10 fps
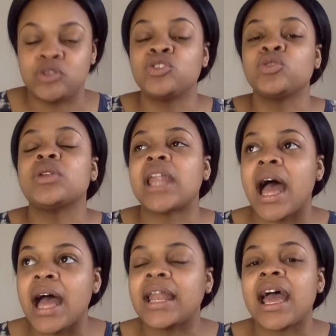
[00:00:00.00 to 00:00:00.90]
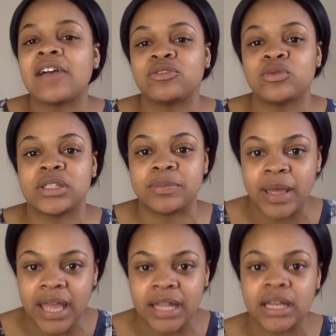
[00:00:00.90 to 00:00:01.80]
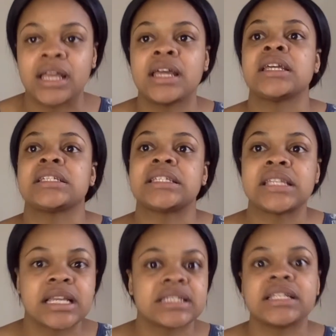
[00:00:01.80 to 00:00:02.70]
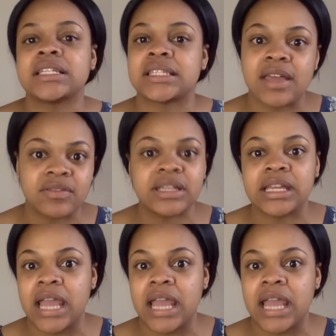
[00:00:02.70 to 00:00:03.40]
You do not have to spend $60, $70,